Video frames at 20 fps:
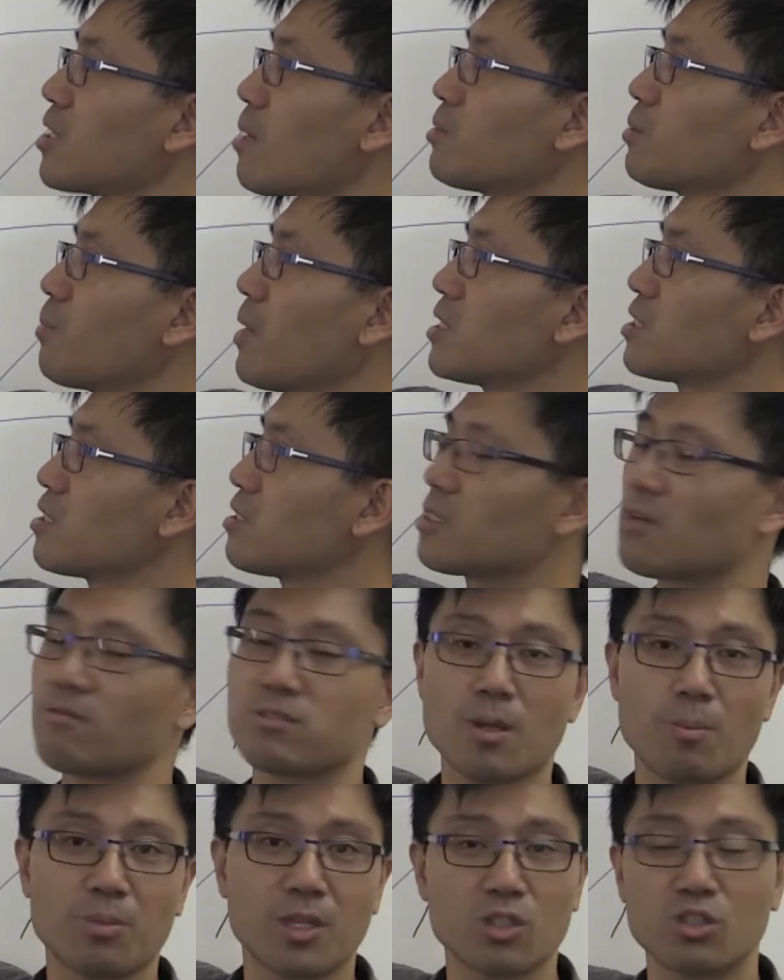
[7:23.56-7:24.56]
subspaces of
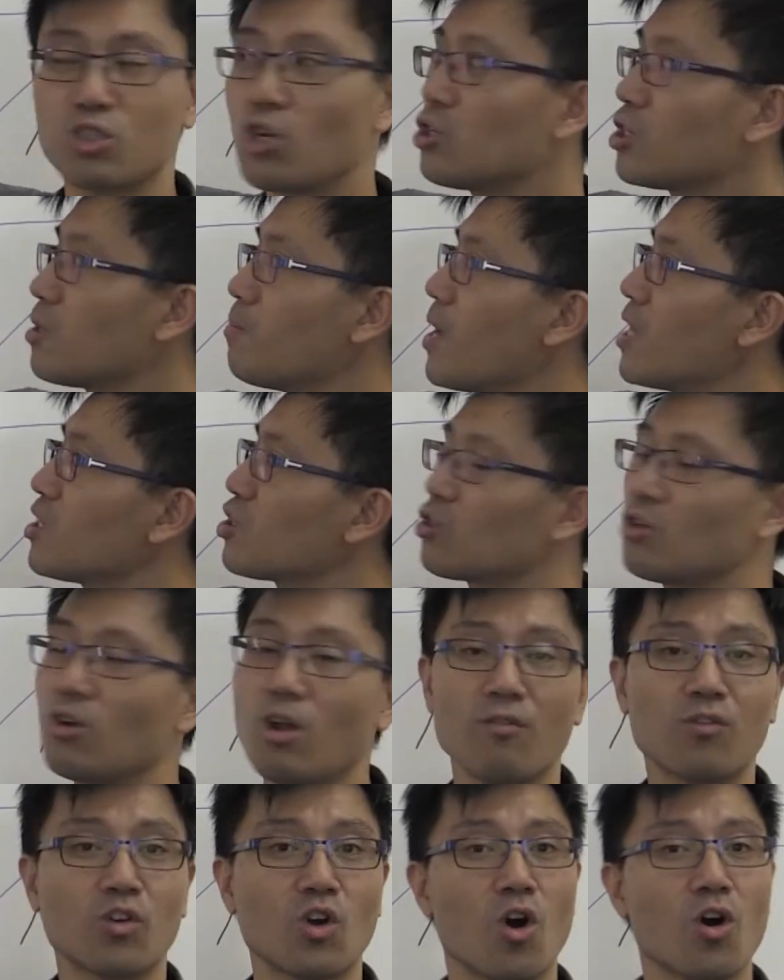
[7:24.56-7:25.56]
something
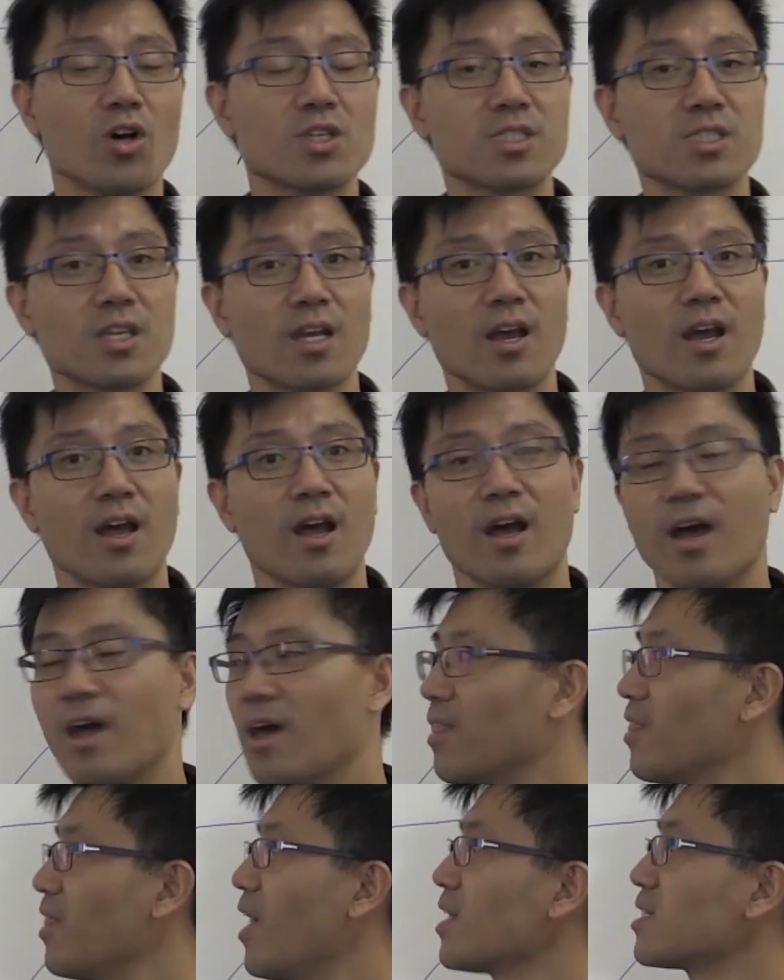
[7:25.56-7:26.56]
two-dimensional, of course.
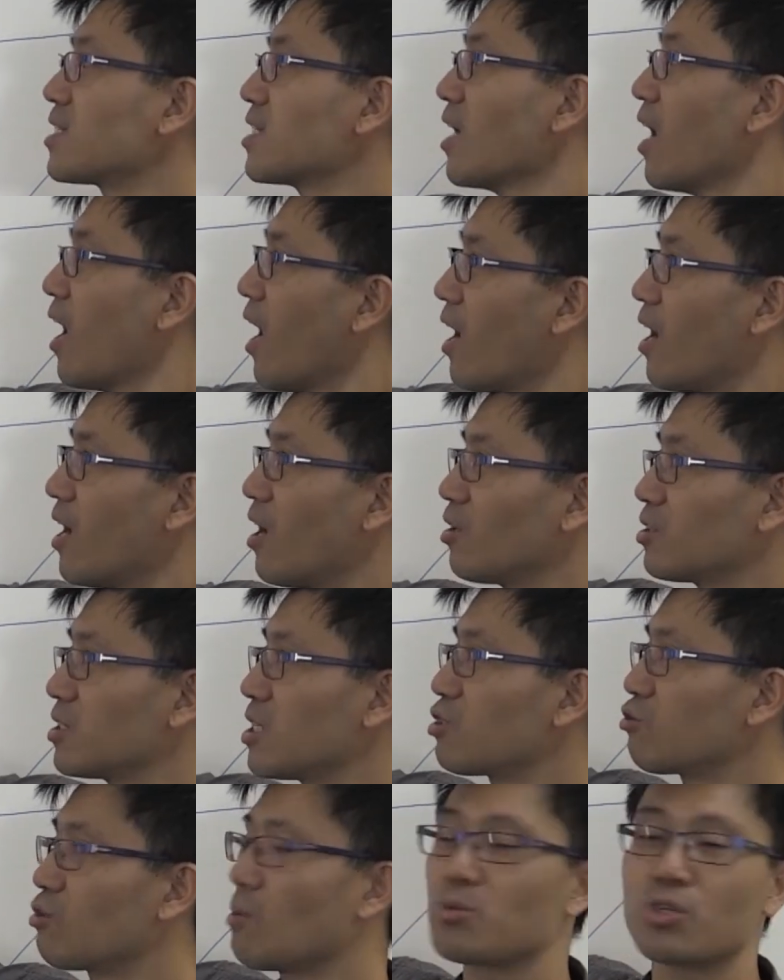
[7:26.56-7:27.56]
That's our
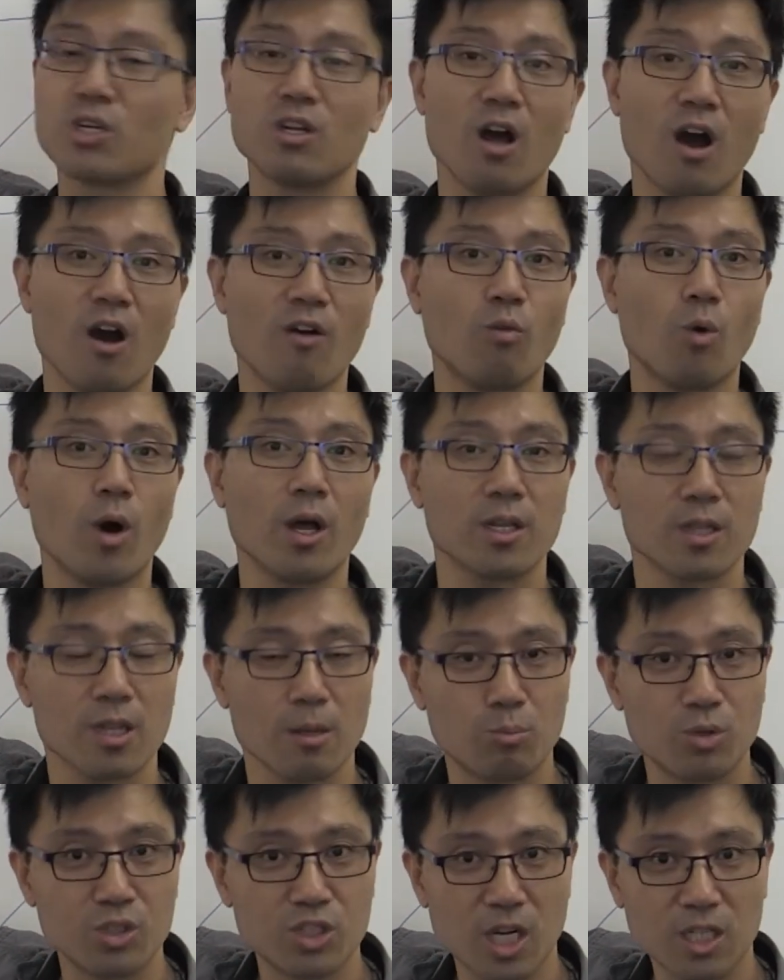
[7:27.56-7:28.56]
description of what the
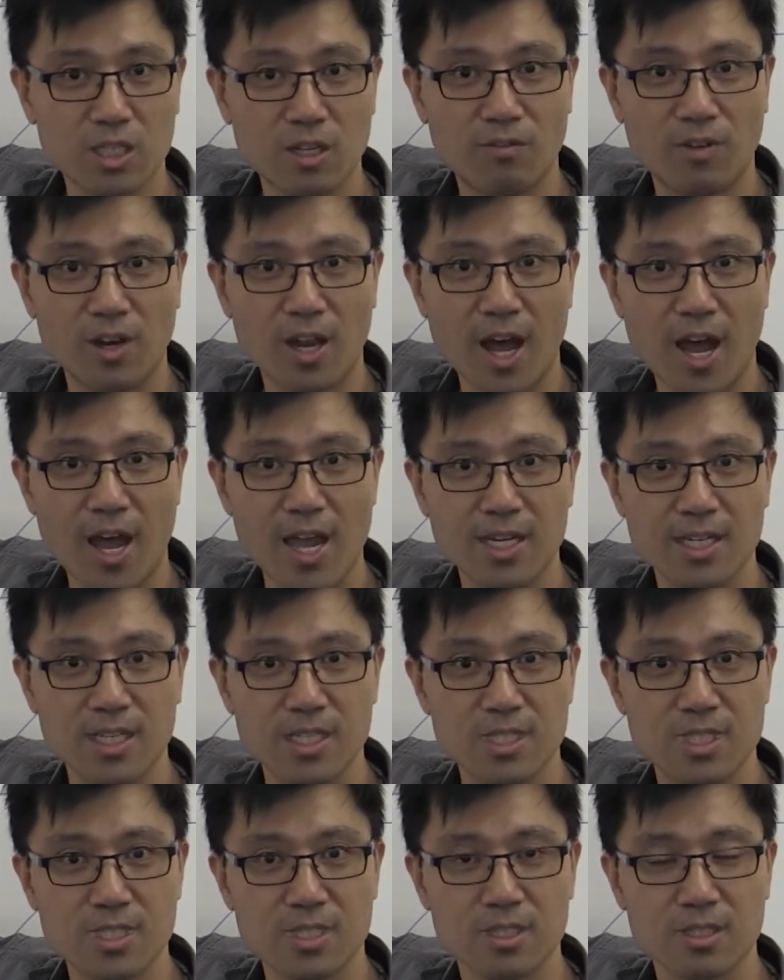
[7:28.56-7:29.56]
projective line
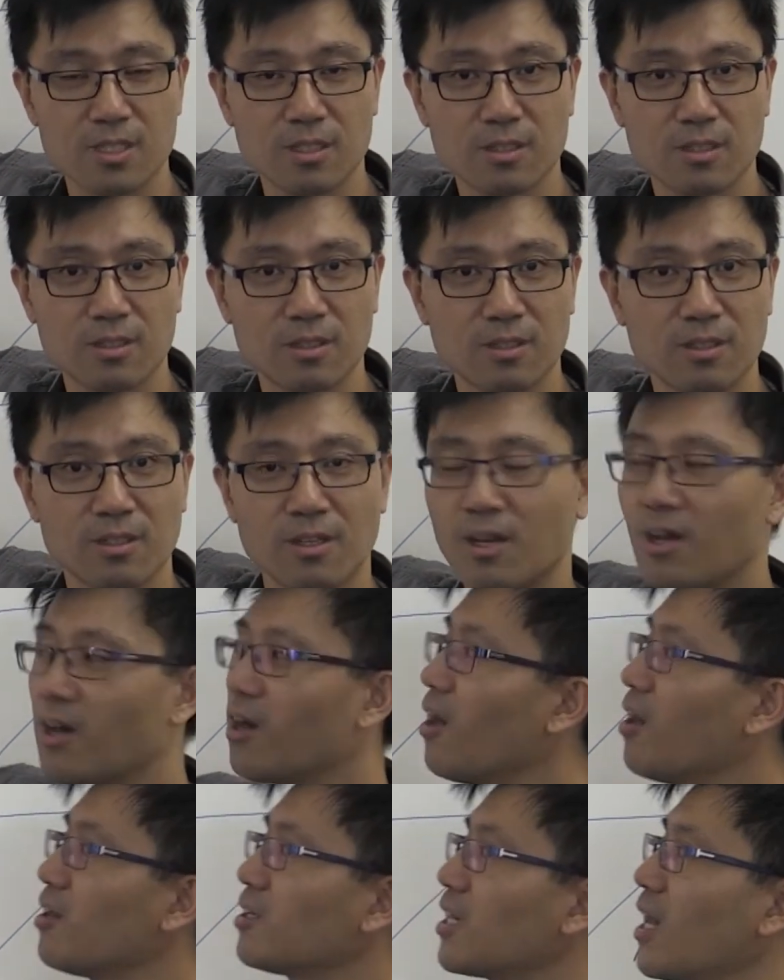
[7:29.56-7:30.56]
is.
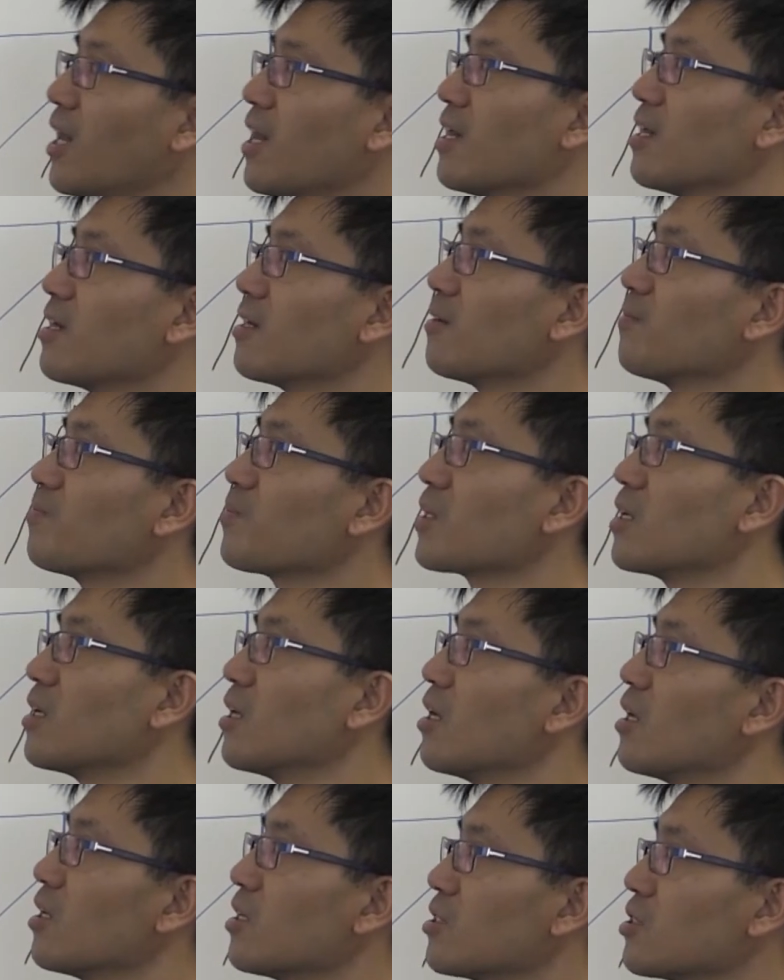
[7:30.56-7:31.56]
Okay,
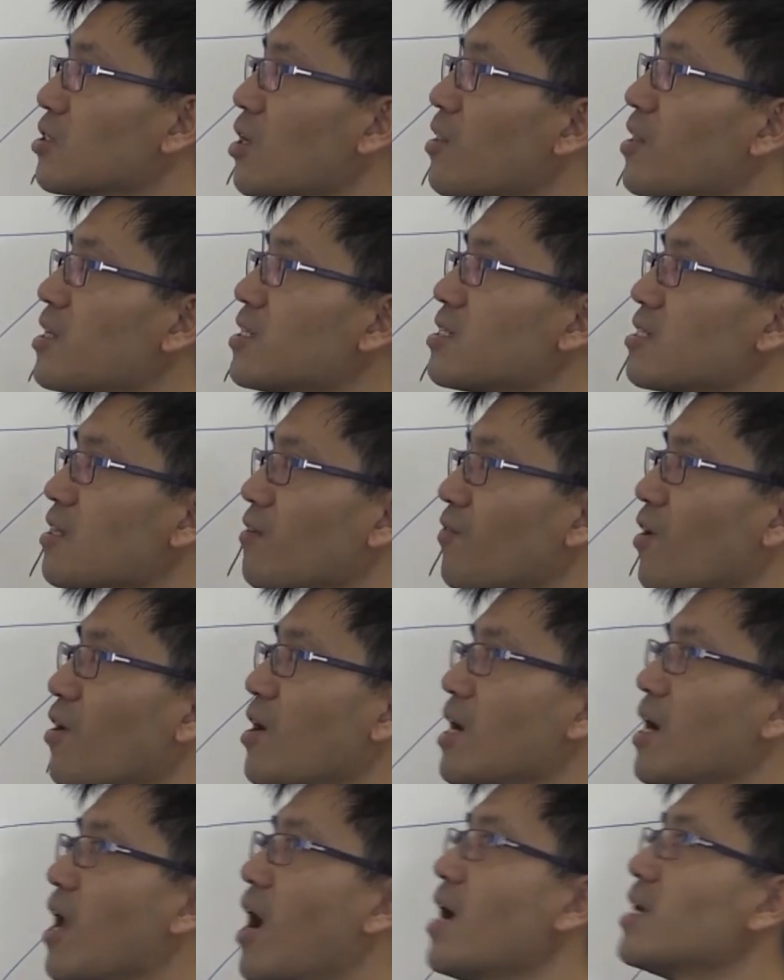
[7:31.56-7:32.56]
so this is a
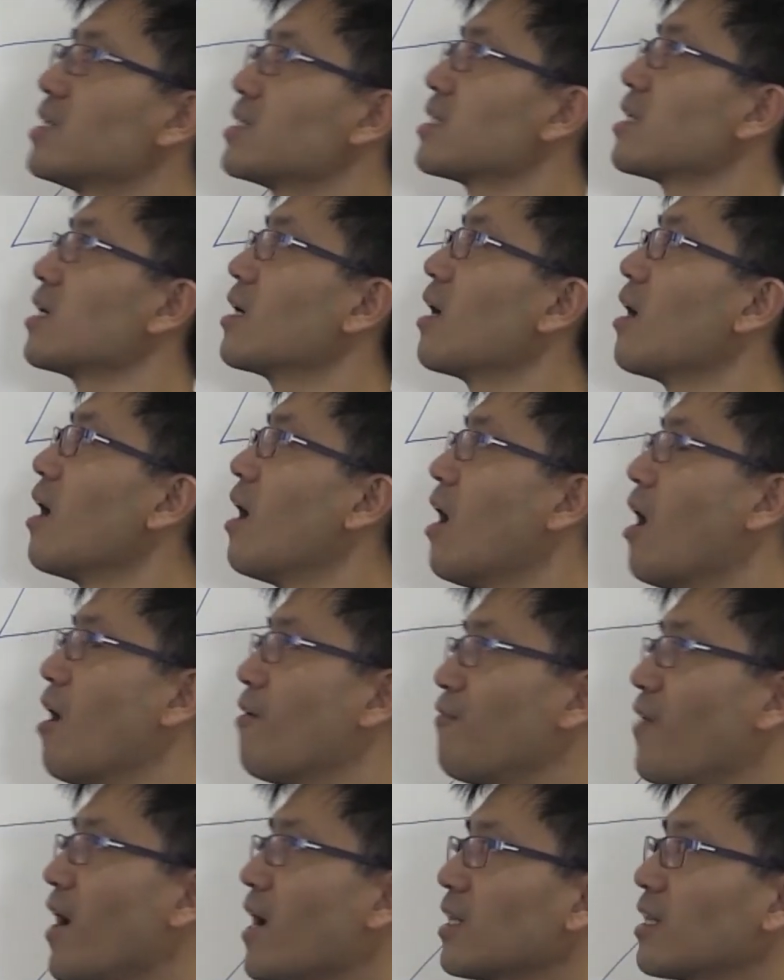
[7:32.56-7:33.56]
very nice
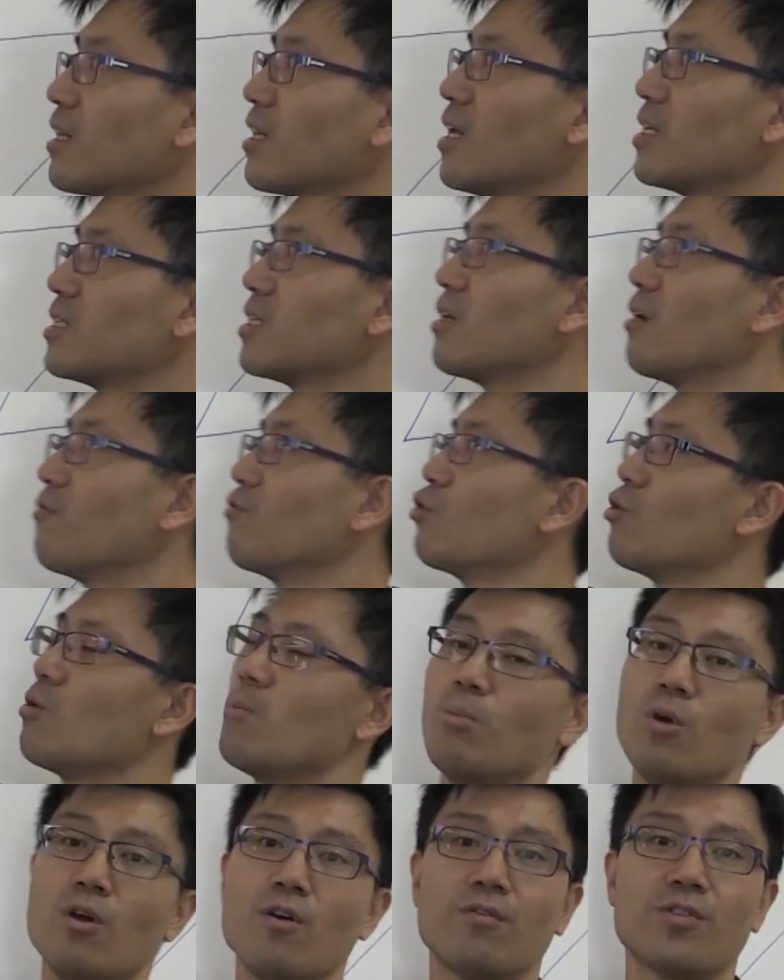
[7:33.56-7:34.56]
fact that if you
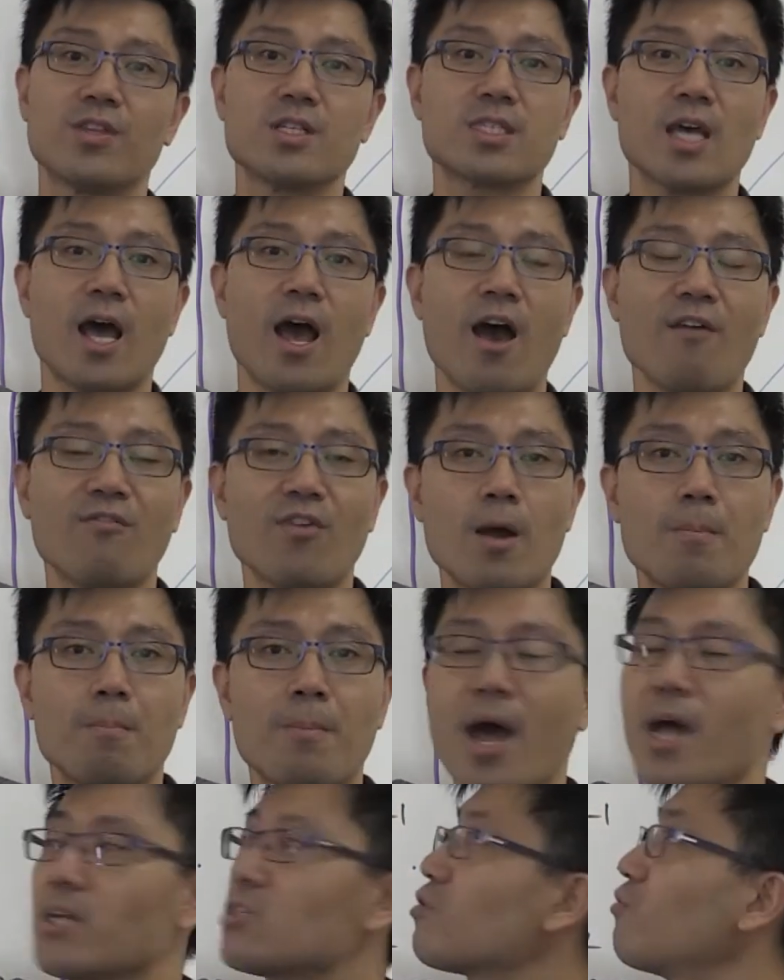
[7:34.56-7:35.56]
remove this affine
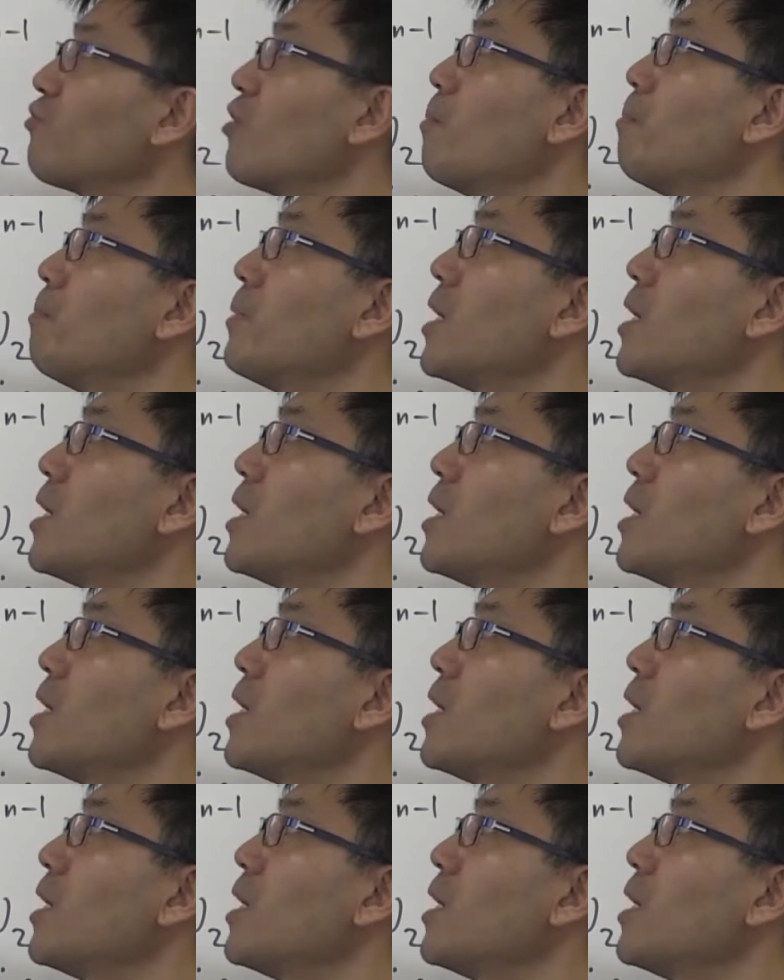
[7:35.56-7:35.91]
patch from